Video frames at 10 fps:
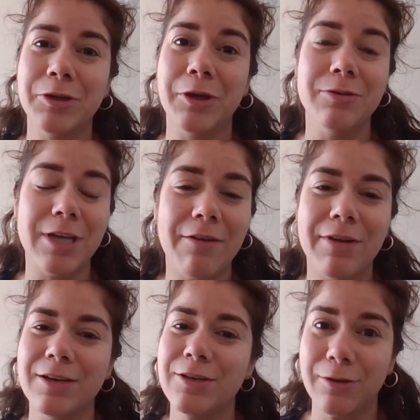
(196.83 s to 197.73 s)
to go
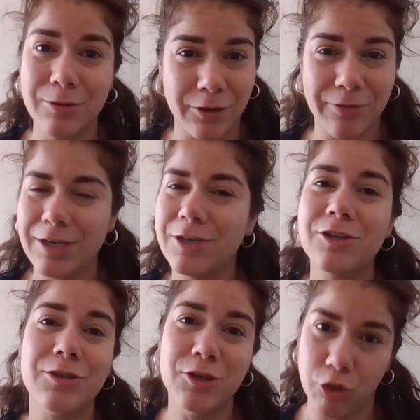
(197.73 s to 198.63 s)
diving, to go surfing, to
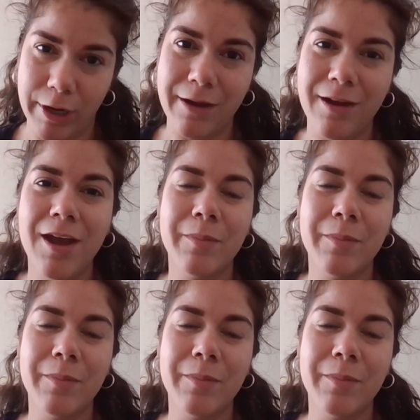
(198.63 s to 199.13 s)
just enjoy it.